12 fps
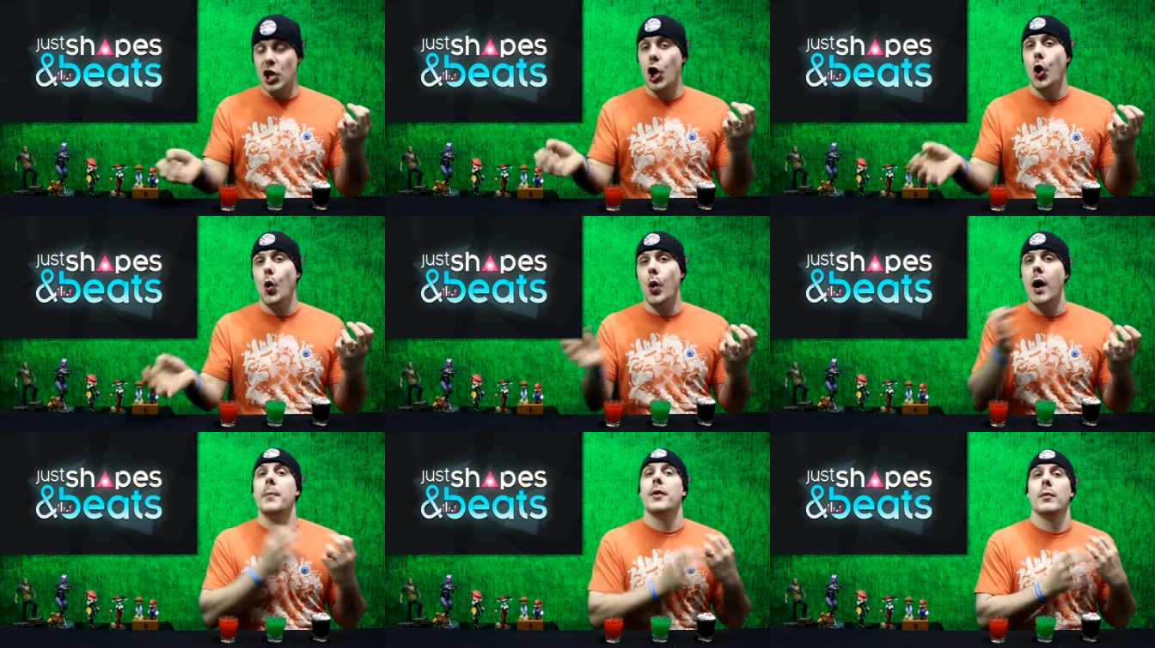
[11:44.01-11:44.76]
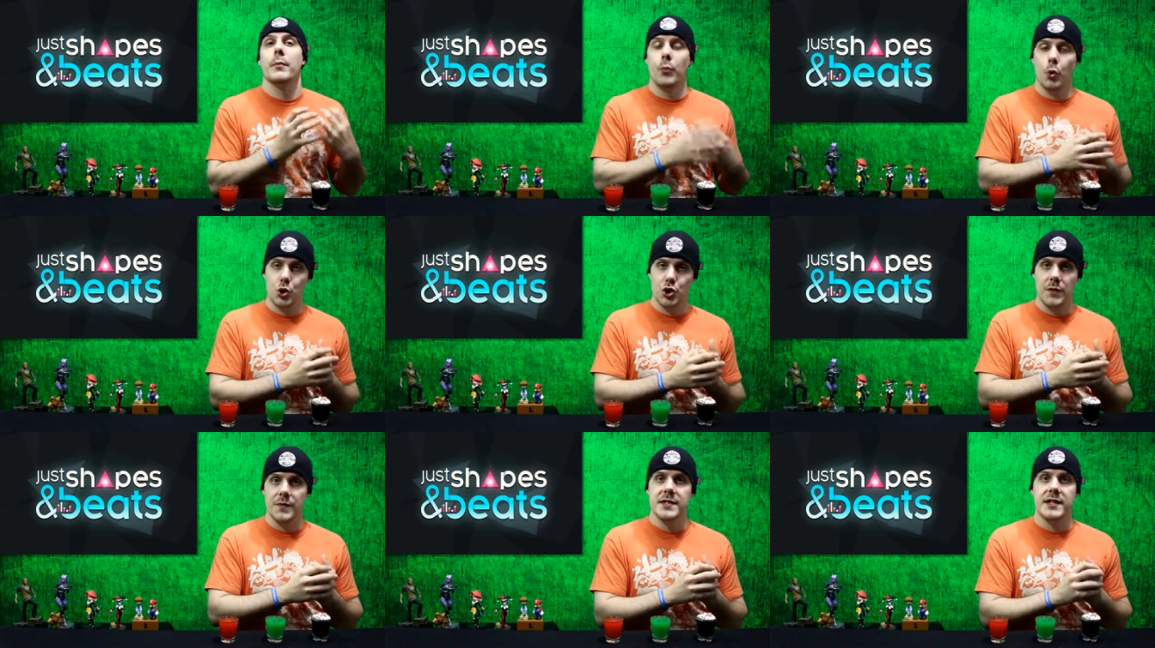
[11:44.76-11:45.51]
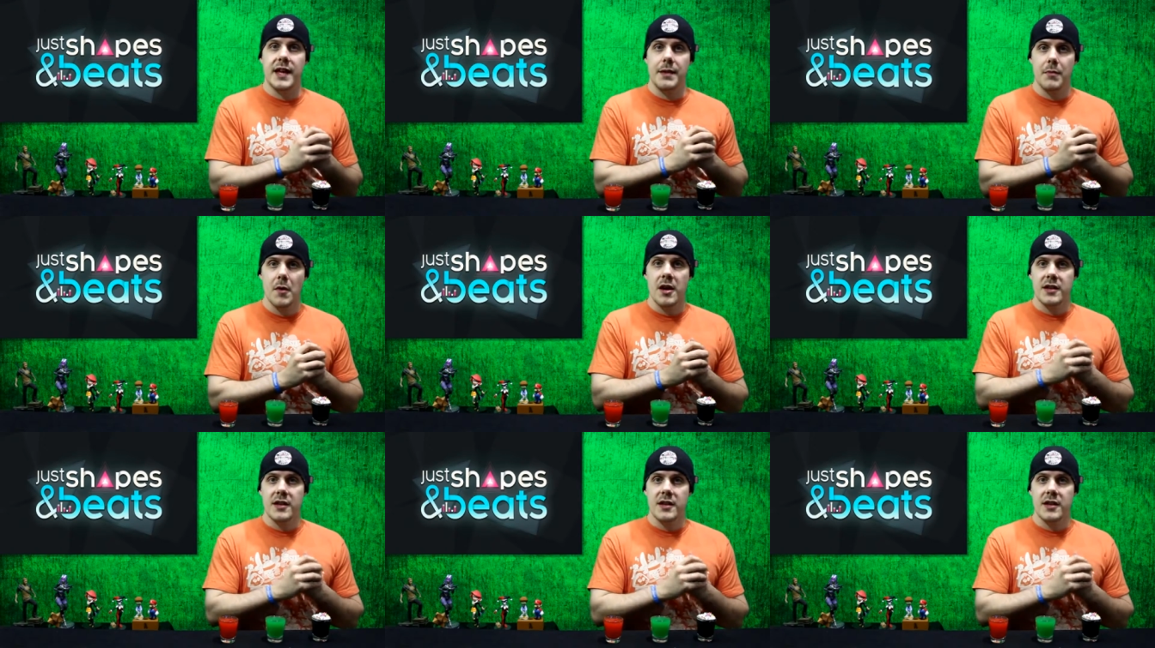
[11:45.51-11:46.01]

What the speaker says: co-op portion of this game.